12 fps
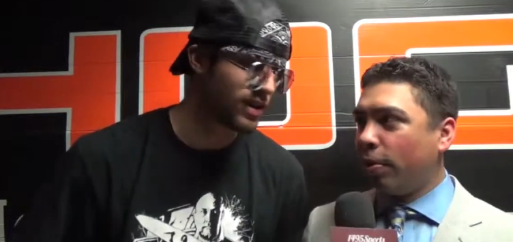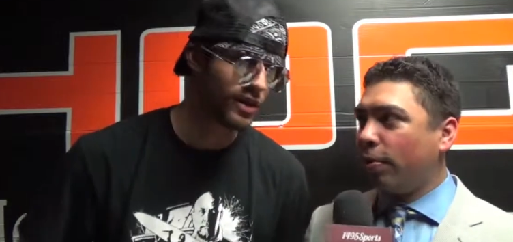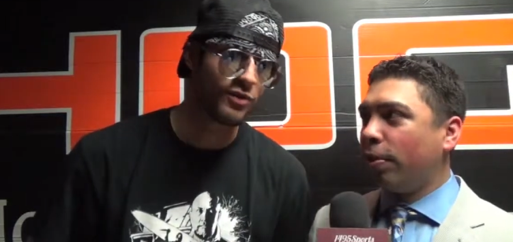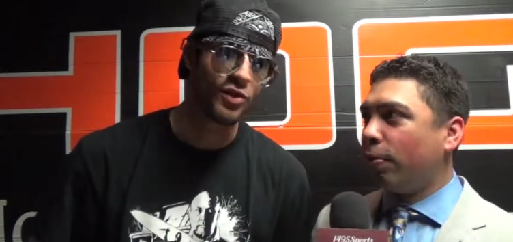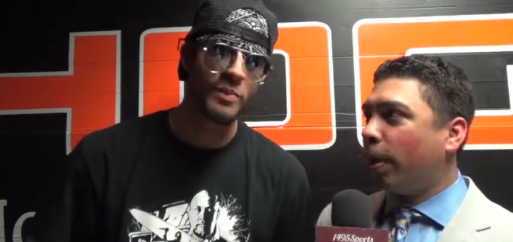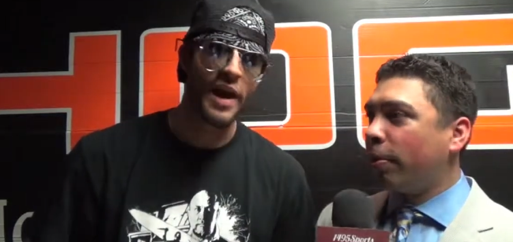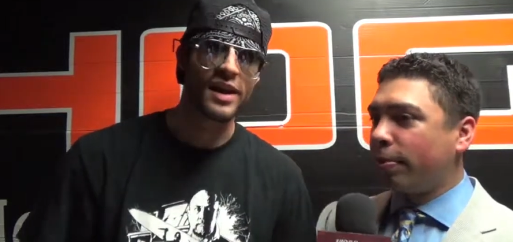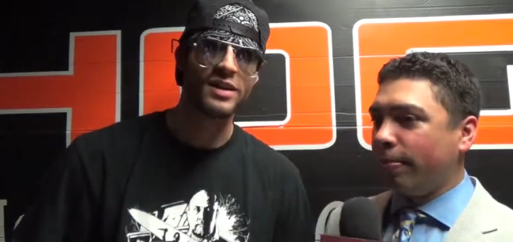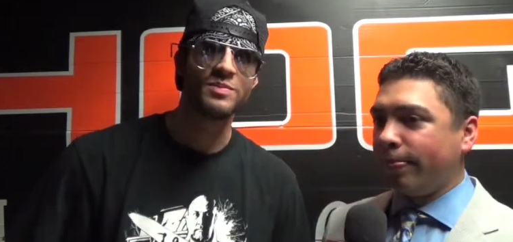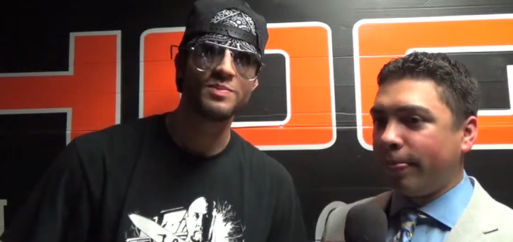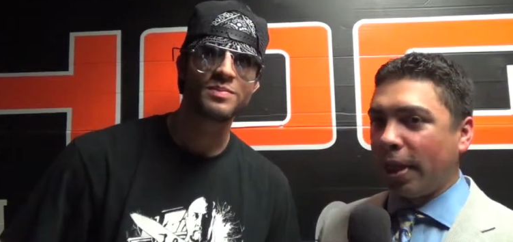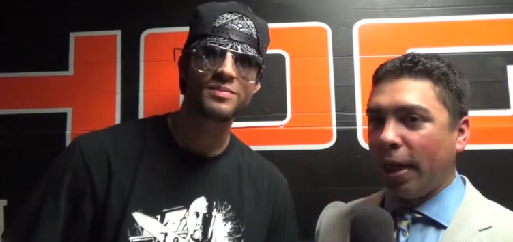Speaker 1: you're, you're
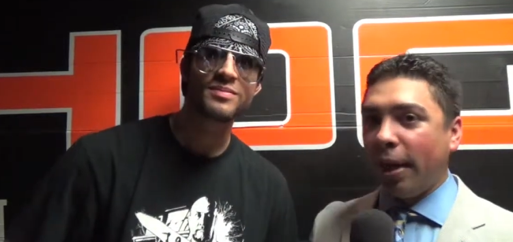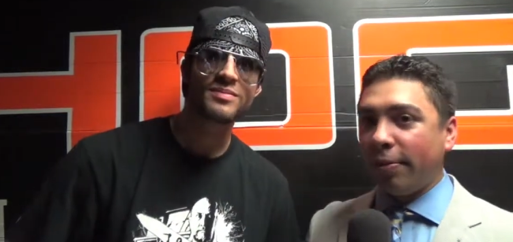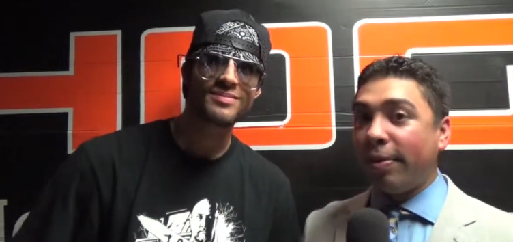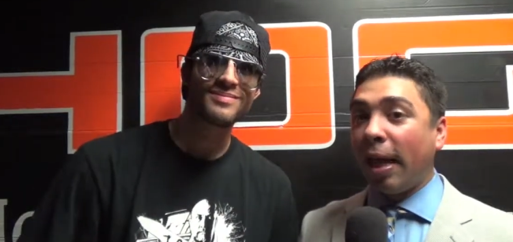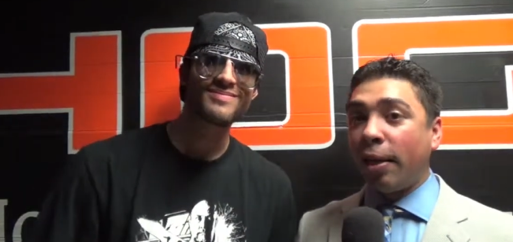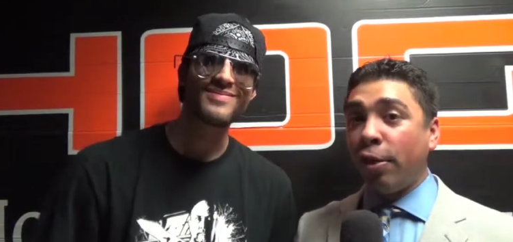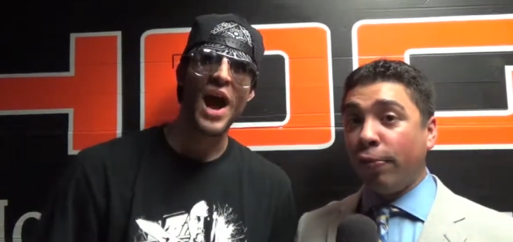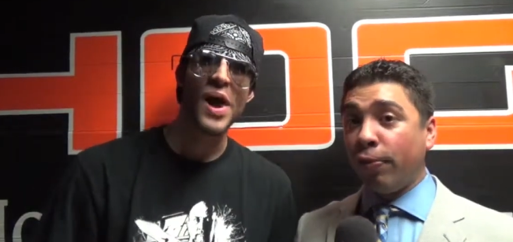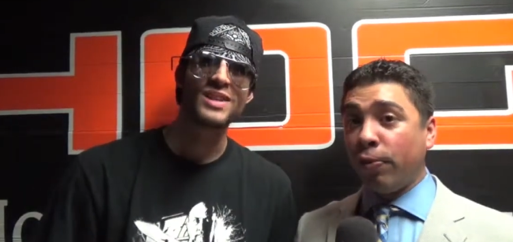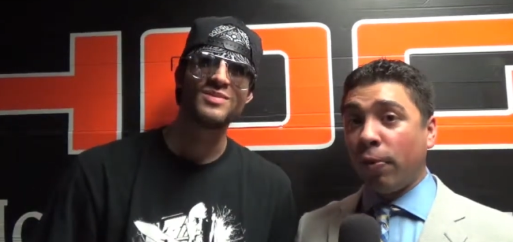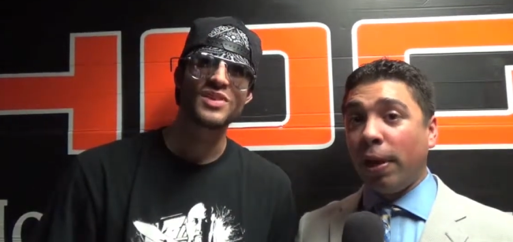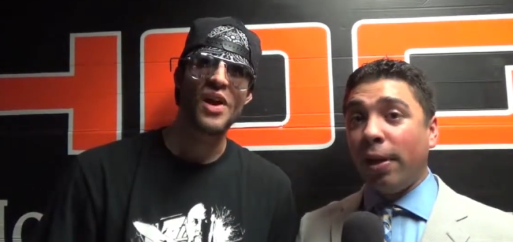welcome. Back. And thank you
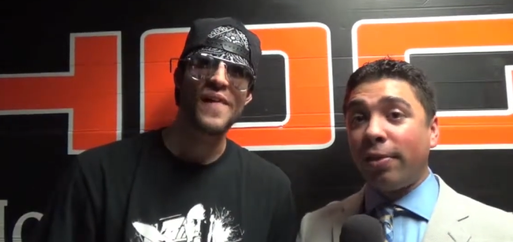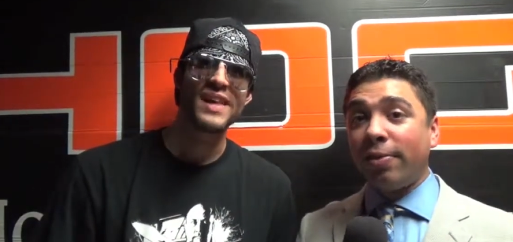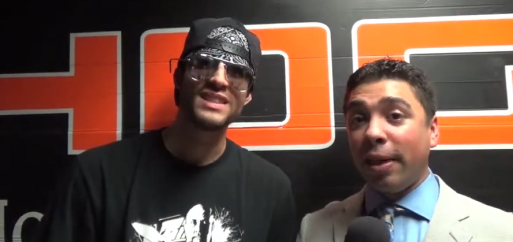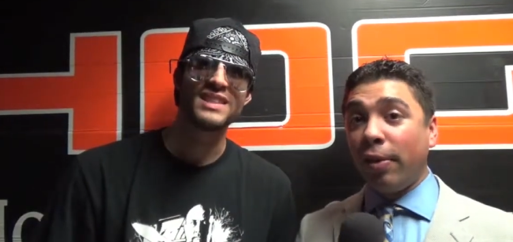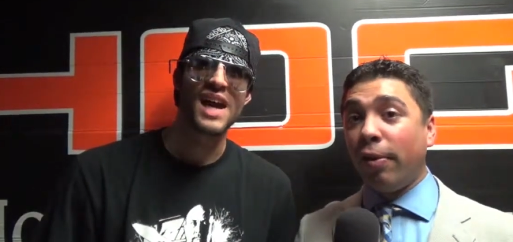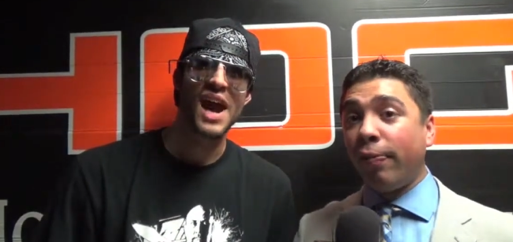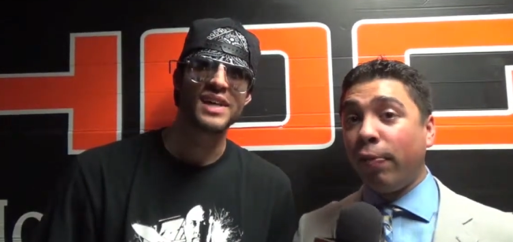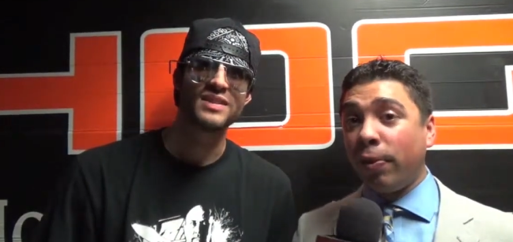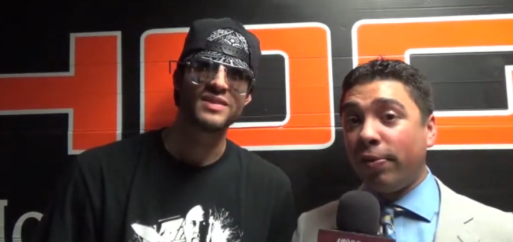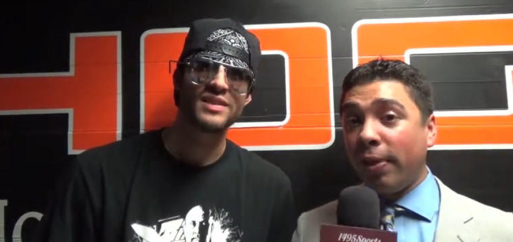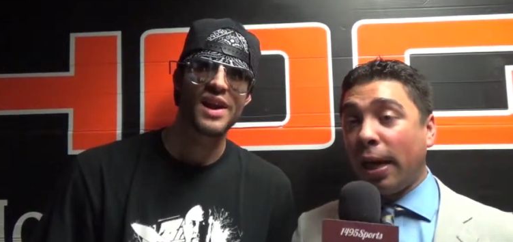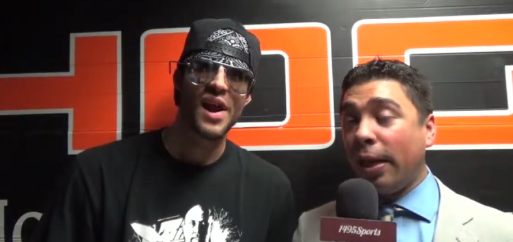for joining us here at
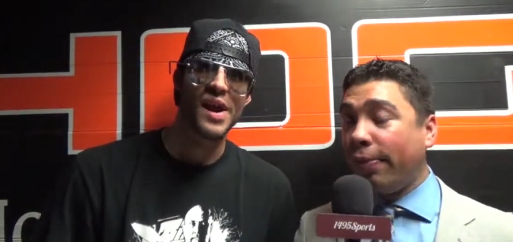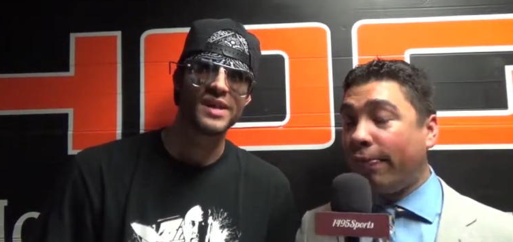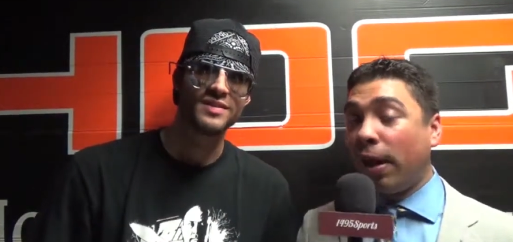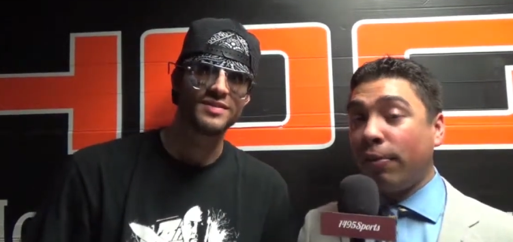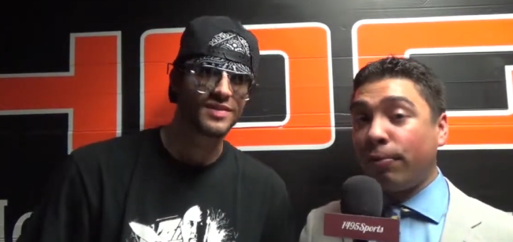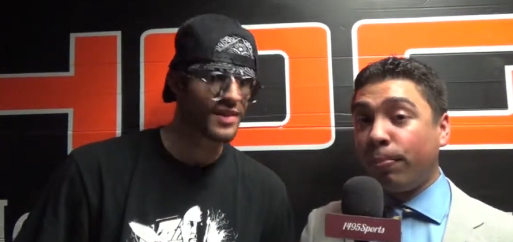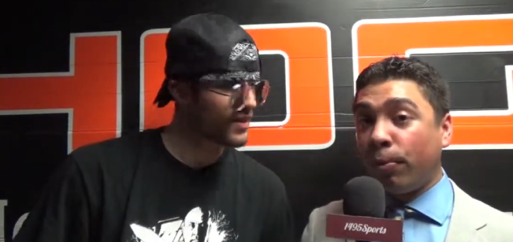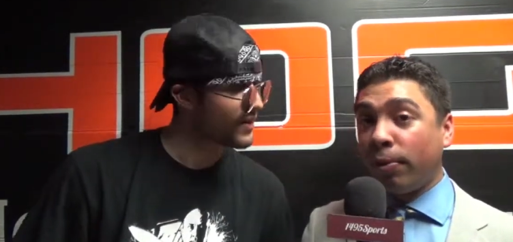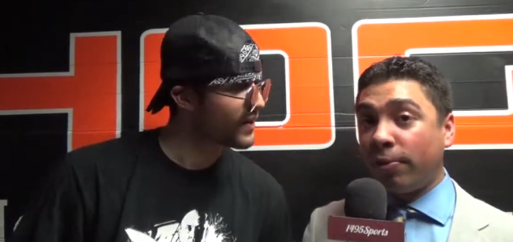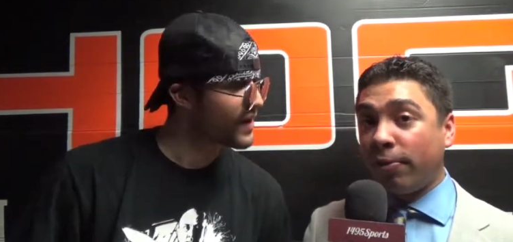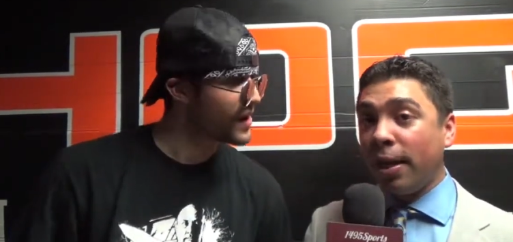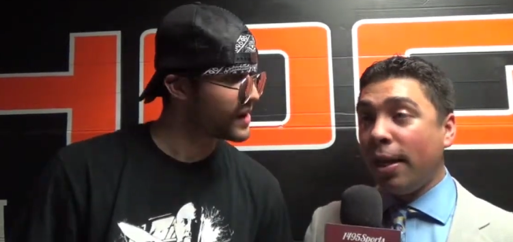1495
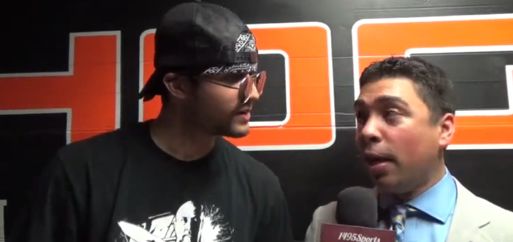Sports.